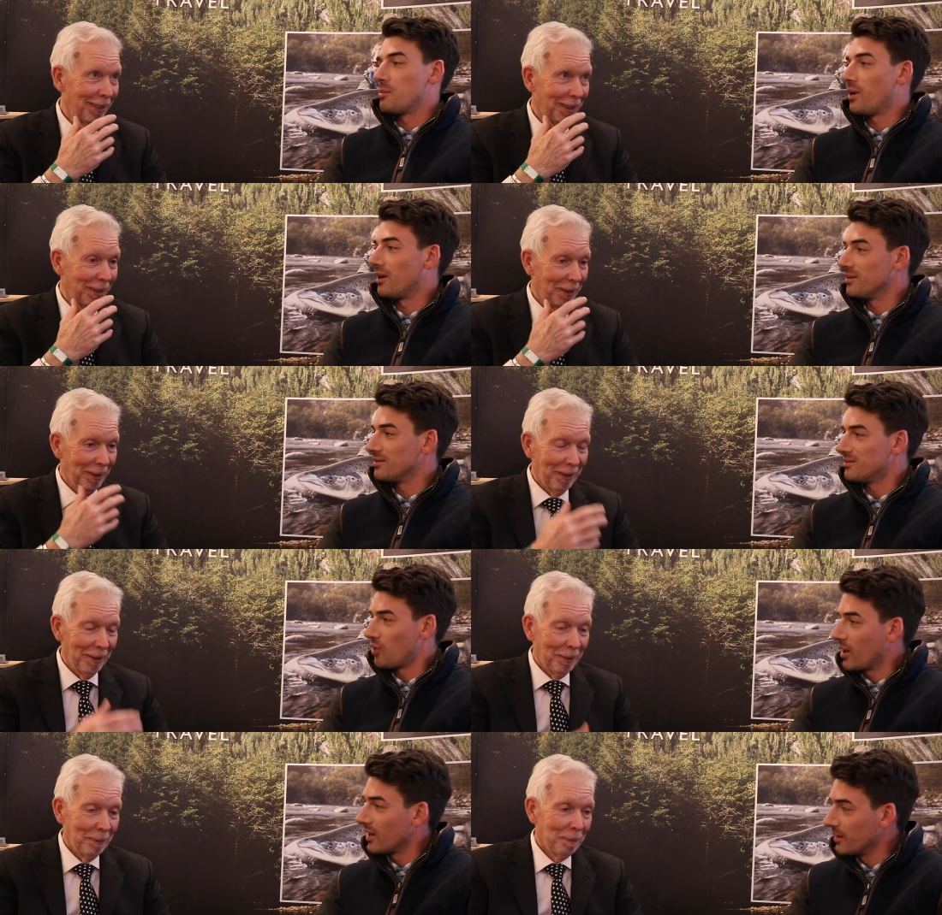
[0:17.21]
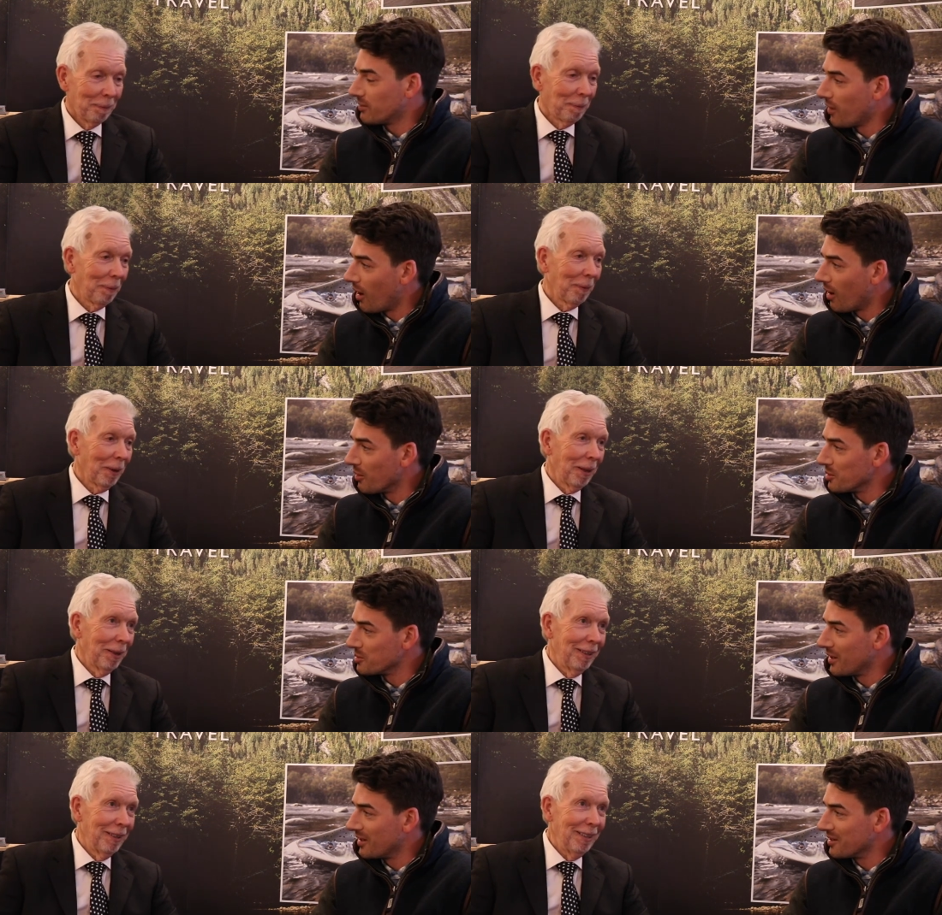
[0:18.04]
Speaker 1: But frighteningly far
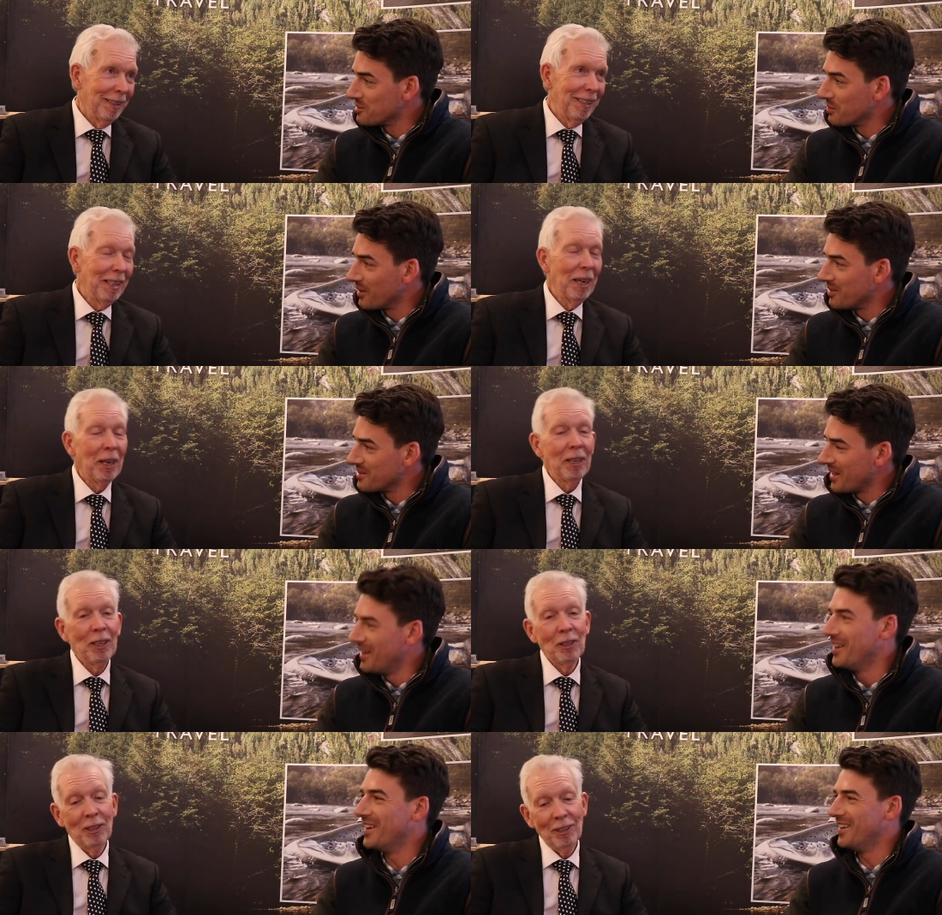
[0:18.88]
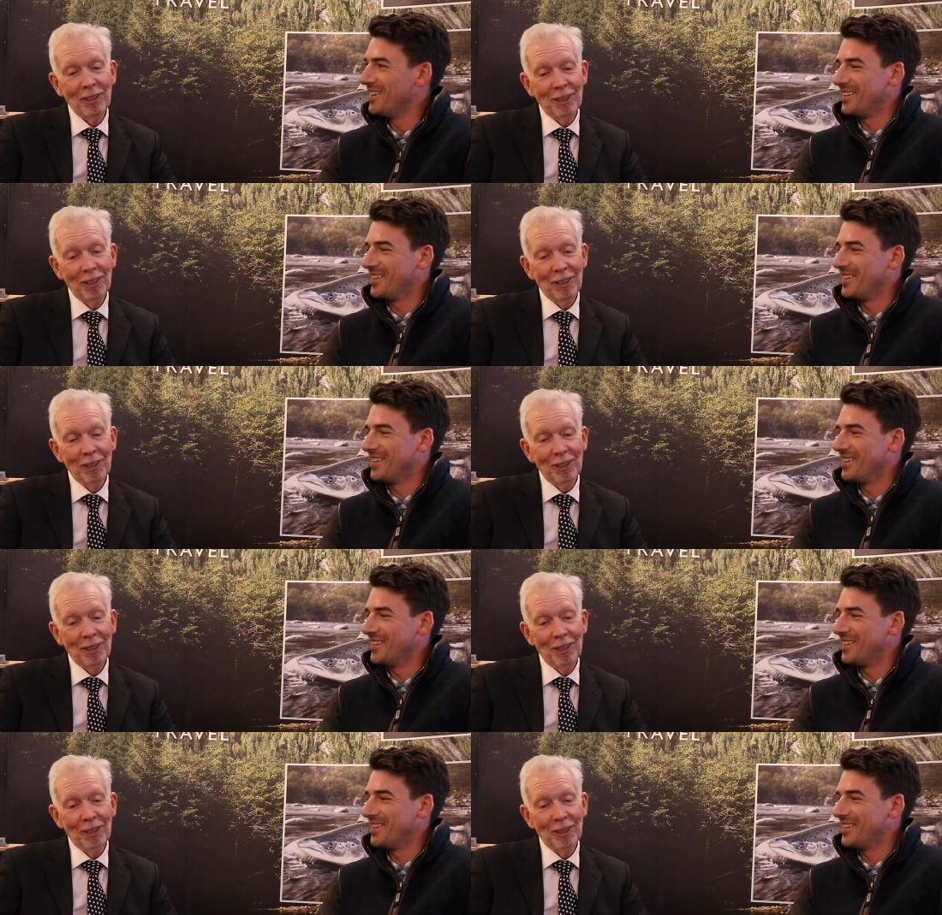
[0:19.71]
as well, Yeah, it is. It's